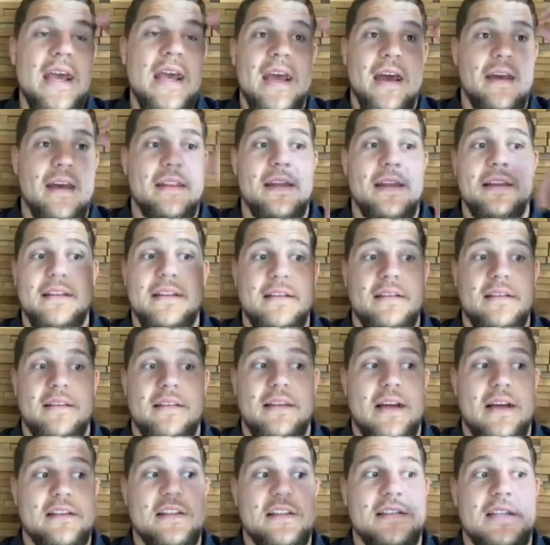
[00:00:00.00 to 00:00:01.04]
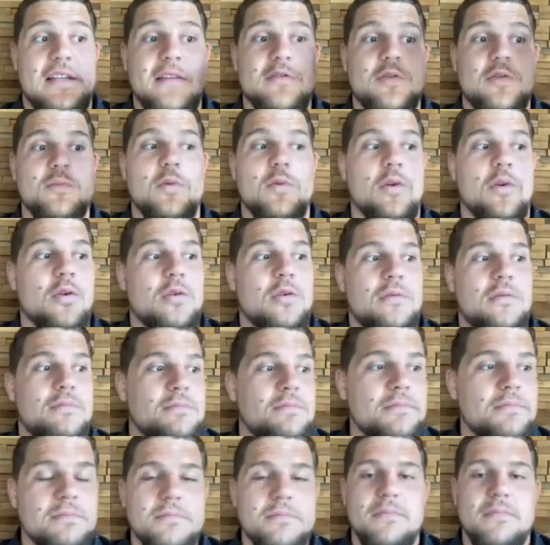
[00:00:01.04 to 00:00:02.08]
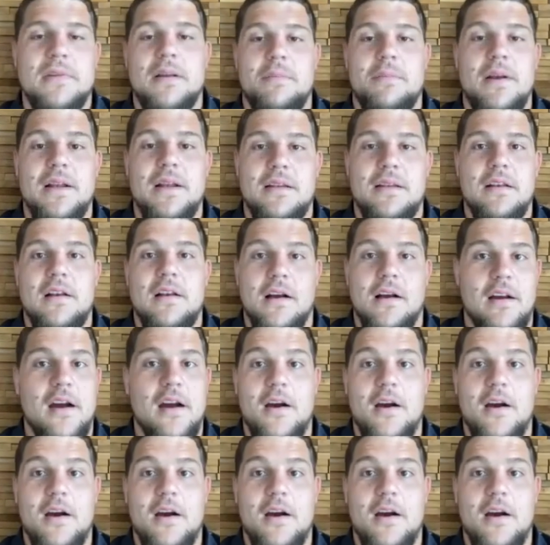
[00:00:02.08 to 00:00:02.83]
And then that just gives you more the ability, like,